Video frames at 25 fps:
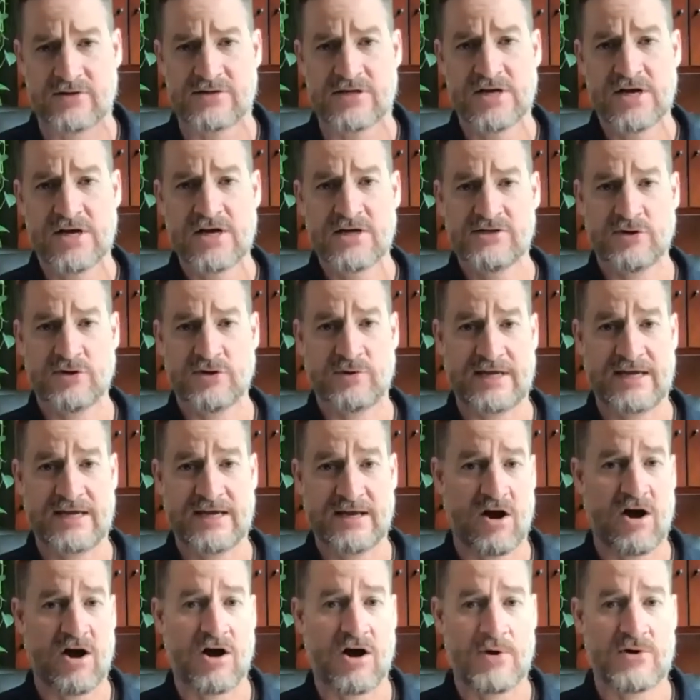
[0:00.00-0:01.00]
So to
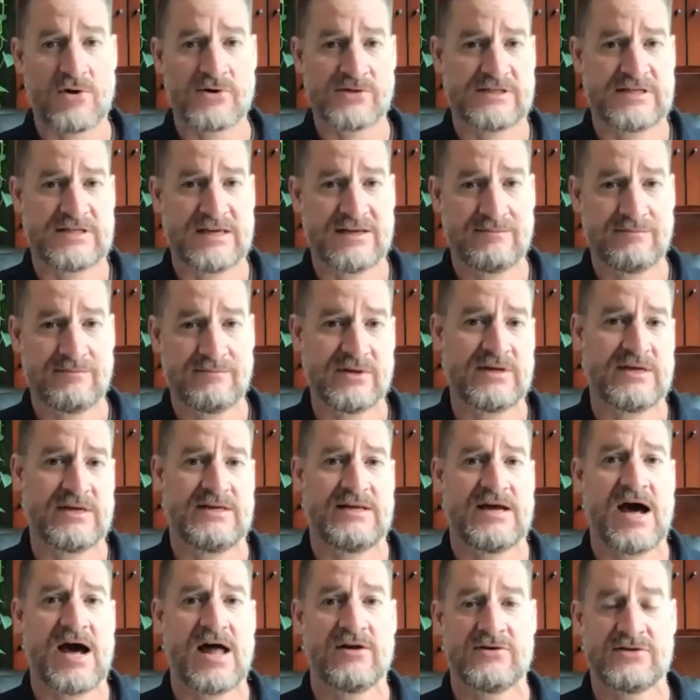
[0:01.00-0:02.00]
get almost $10 billion
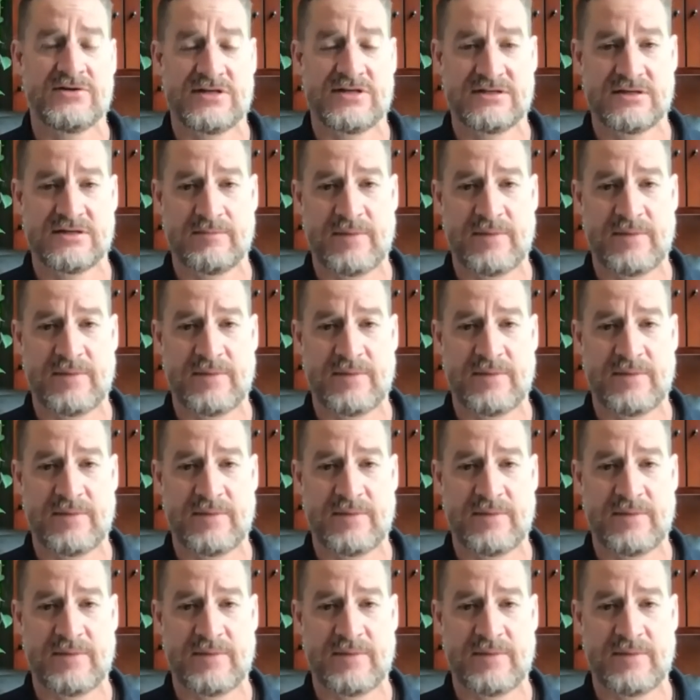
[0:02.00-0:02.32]
is